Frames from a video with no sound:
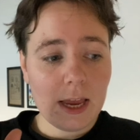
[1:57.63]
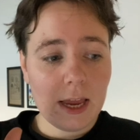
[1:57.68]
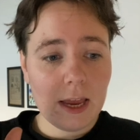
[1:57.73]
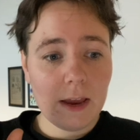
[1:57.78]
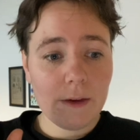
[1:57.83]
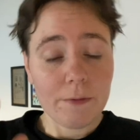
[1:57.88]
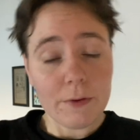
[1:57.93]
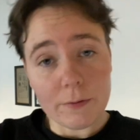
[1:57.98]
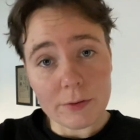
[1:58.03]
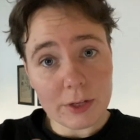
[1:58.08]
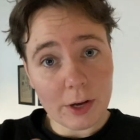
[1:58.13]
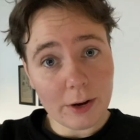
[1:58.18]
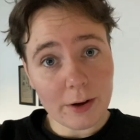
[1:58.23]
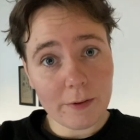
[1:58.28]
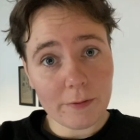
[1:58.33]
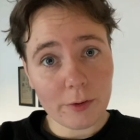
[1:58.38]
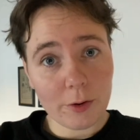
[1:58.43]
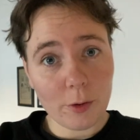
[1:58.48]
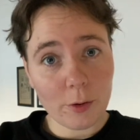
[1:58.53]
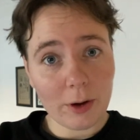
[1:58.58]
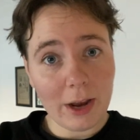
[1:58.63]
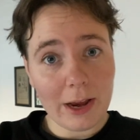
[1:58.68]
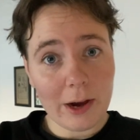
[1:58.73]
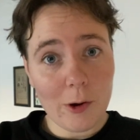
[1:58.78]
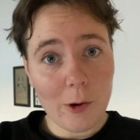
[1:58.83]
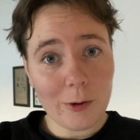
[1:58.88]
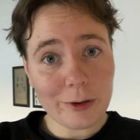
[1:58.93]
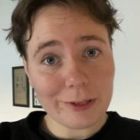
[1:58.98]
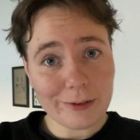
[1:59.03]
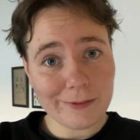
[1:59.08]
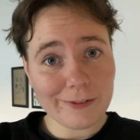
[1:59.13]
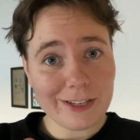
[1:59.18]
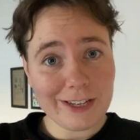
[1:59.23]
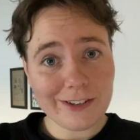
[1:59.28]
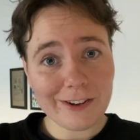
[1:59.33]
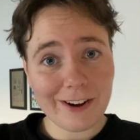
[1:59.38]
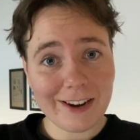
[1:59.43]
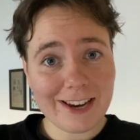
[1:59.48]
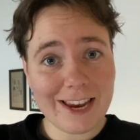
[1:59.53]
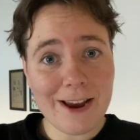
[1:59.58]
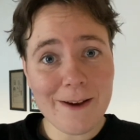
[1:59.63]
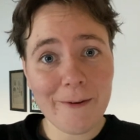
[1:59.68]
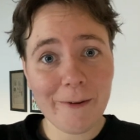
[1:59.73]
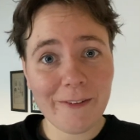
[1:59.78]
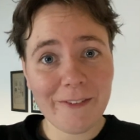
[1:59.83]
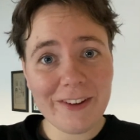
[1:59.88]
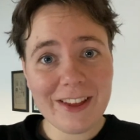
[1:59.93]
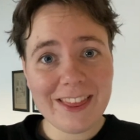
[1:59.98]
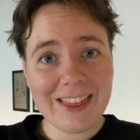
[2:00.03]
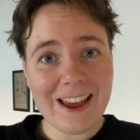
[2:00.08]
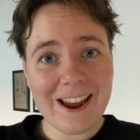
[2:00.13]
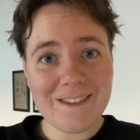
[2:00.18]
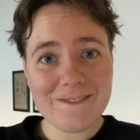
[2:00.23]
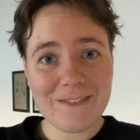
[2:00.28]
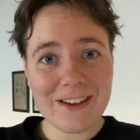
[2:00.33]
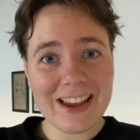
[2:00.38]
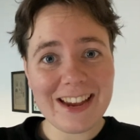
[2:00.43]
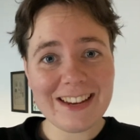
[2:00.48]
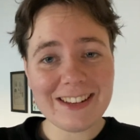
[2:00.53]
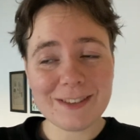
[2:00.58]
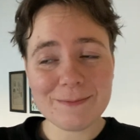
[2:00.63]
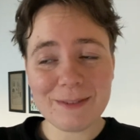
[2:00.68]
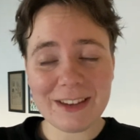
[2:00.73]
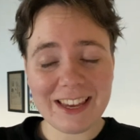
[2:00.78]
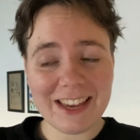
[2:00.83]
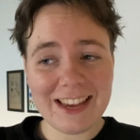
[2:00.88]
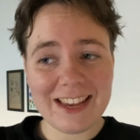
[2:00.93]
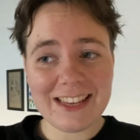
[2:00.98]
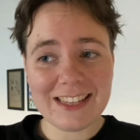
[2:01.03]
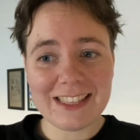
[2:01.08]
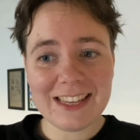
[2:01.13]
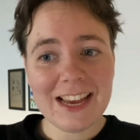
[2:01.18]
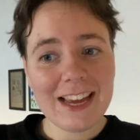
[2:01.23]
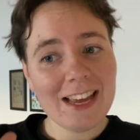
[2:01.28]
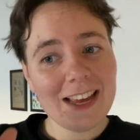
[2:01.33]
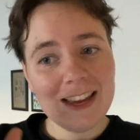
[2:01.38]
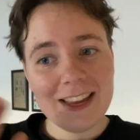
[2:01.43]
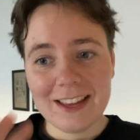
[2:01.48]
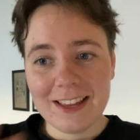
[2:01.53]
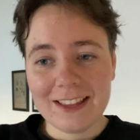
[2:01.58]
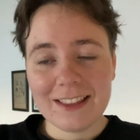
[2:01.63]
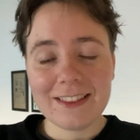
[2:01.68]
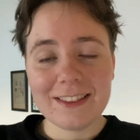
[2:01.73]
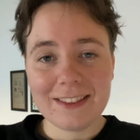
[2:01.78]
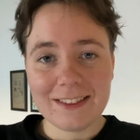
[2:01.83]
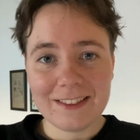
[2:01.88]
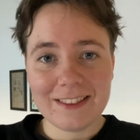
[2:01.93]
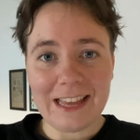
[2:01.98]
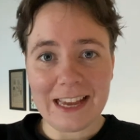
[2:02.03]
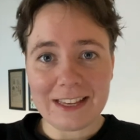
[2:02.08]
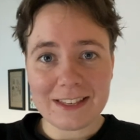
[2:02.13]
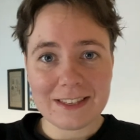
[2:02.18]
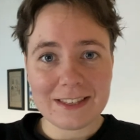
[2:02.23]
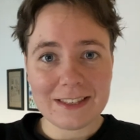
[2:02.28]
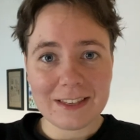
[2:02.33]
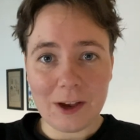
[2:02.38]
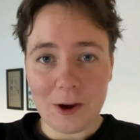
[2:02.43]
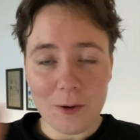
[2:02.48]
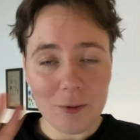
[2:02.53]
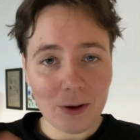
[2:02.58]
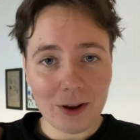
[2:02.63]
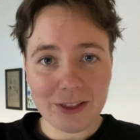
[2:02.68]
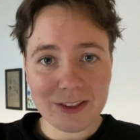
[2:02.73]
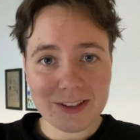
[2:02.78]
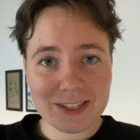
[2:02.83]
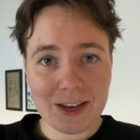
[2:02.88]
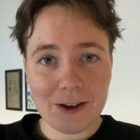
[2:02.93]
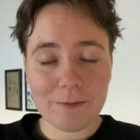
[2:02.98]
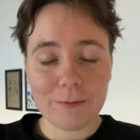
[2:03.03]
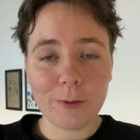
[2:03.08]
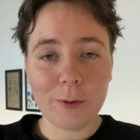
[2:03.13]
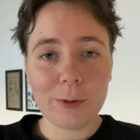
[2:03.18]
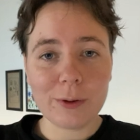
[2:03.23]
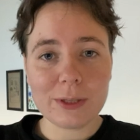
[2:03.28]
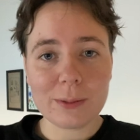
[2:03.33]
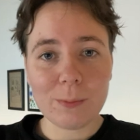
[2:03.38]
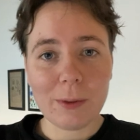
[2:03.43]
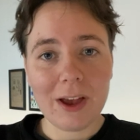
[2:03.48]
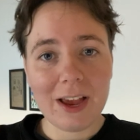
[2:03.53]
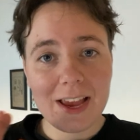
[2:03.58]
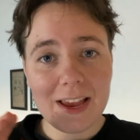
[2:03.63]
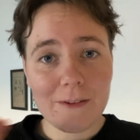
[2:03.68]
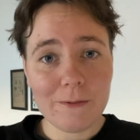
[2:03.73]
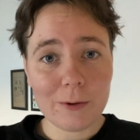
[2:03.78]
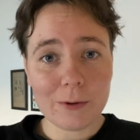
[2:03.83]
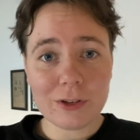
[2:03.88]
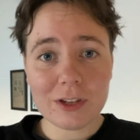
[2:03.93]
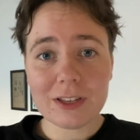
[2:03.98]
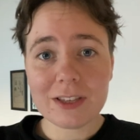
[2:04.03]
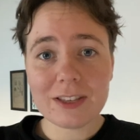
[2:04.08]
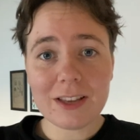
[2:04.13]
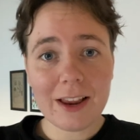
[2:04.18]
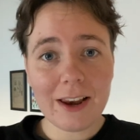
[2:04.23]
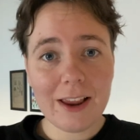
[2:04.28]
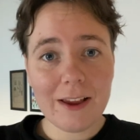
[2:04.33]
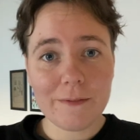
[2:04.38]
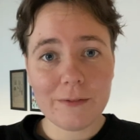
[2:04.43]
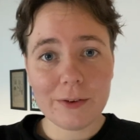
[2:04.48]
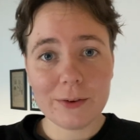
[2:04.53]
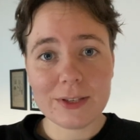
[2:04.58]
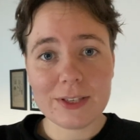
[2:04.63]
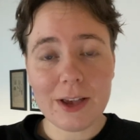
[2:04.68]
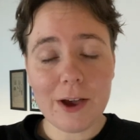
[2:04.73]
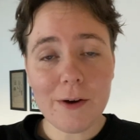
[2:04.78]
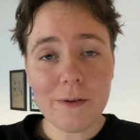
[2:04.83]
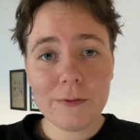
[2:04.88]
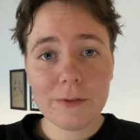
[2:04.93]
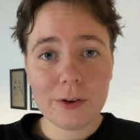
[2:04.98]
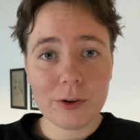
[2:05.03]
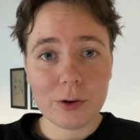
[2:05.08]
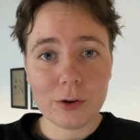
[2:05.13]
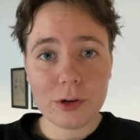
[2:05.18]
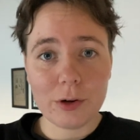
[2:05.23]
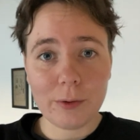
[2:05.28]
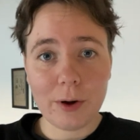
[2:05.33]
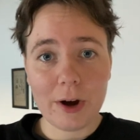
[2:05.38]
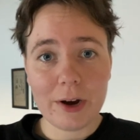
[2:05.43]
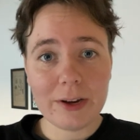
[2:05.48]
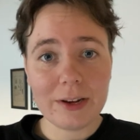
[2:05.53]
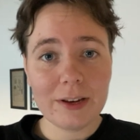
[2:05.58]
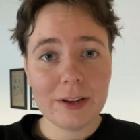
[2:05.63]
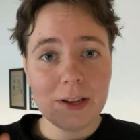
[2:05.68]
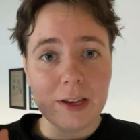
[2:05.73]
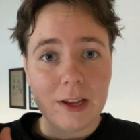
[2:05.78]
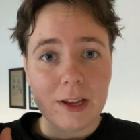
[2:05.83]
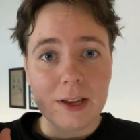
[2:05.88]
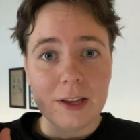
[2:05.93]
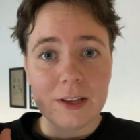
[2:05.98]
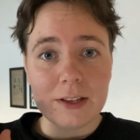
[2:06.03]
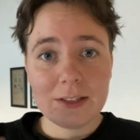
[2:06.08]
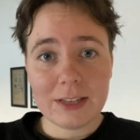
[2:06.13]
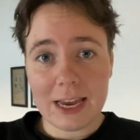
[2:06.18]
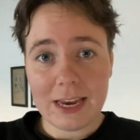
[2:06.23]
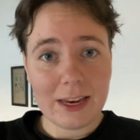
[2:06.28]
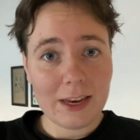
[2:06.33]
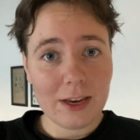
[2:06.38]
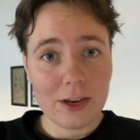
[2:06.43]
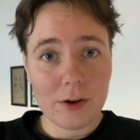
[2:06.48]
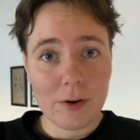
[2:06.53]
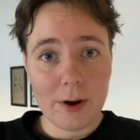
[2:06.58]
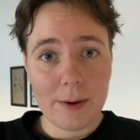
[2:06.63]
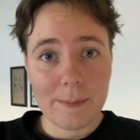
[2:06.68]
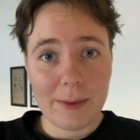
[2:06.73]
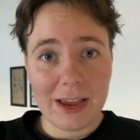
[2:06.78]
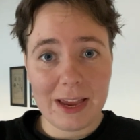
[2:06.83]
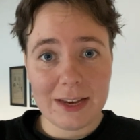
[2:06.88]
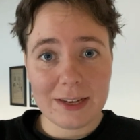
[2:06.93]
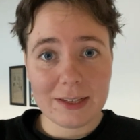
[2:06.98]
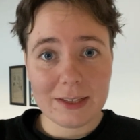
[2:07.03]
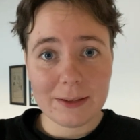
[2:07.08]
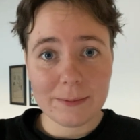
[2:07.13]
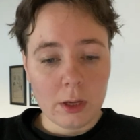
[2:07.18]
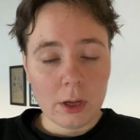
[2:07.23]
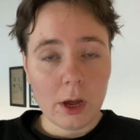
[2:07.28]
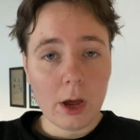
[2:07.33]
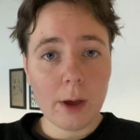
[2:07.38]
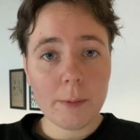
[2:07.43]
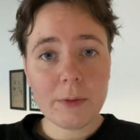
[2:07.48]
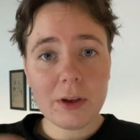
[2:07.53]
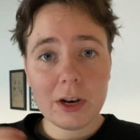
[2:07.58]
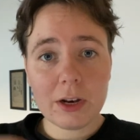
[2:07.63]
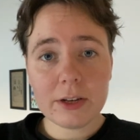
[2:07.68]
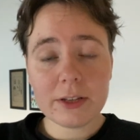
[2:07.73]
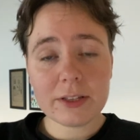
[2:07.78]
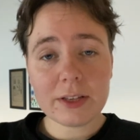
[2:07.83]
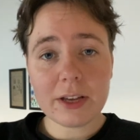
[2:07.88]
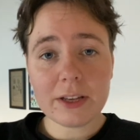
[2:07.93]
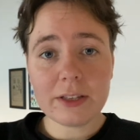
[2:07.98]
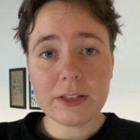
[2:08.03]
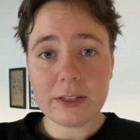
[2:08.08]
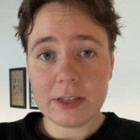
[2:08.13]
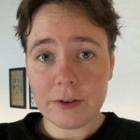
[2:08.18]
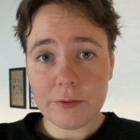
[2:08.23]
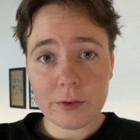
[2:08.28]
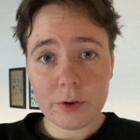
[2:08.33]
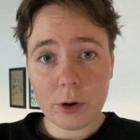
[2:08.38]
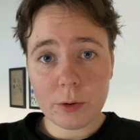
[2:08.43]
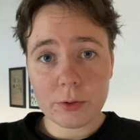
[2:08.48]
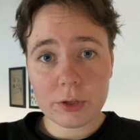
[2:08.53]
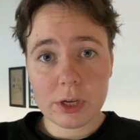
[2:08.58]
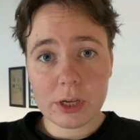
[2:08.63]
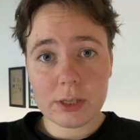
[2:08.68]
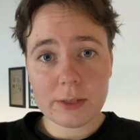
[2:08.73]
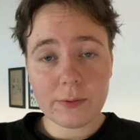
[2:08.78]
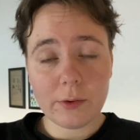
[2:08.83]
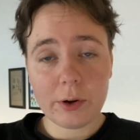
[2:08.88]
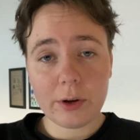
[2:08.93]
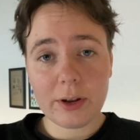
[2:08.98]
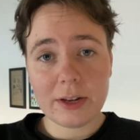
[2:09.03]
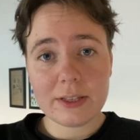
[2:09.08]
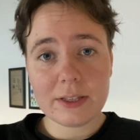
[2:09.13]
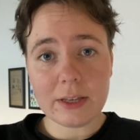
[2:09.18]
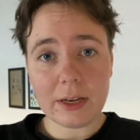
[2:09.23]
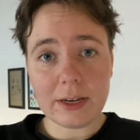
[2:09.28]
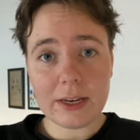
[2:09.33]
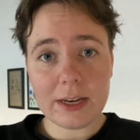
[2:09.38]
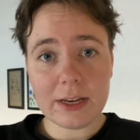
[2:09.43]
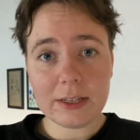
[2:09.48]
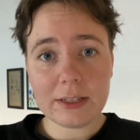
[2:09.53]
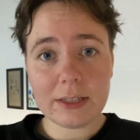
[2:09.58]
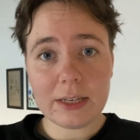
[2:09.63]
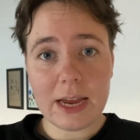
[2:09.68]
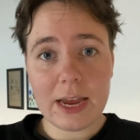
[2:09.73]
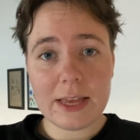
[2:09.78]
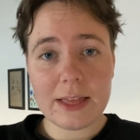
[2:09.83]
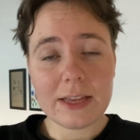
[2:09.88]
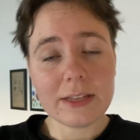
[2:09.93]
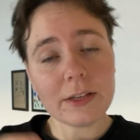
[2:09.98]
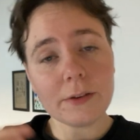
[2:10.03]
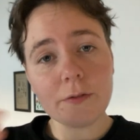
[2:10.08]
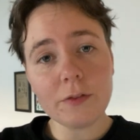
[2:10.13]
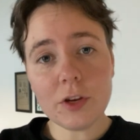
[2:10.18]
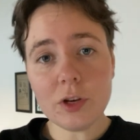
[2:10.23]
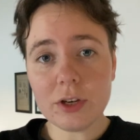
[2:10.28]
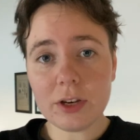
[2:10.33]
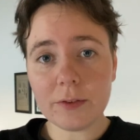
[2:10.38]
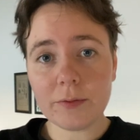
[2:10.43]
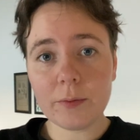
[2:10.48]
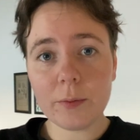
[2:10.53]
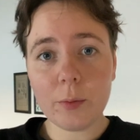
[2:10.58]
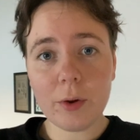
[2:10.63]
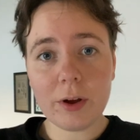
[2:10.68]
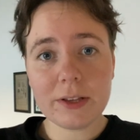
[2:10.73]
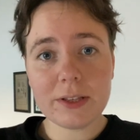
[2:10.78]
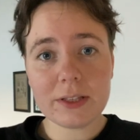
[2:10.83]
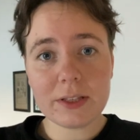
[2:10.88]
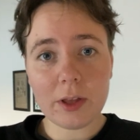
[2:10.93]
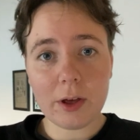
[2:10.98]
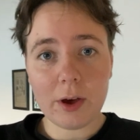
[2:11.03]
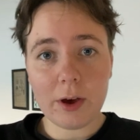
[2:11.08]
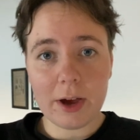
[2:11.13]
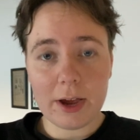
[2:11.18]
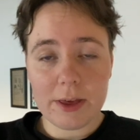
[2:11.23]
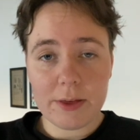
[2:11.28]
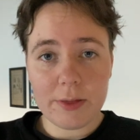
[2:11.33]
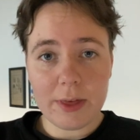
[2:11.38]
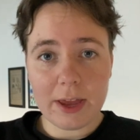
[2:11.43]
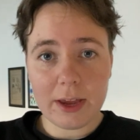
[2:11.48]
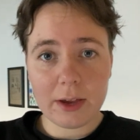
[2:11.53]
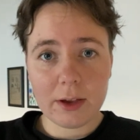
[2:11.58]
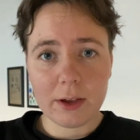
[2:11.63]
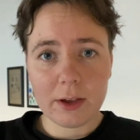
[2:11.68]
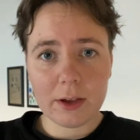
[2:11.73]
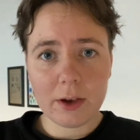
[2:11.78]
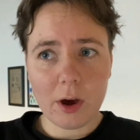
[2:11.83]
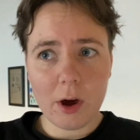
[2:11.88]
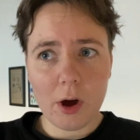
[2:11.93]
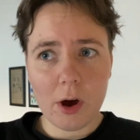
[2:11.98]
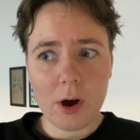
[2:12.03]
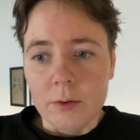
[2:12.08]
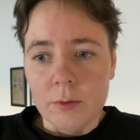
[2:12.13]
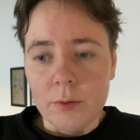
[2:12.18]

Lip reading: If you've signed up for an online course, obviously try and keep up with their pace, because that's a whole other of rules. But if you're just studying for yourself and on your own, take it at your own pace. I'm going to discuss the different options for online studying today. There's a few different ones that I think are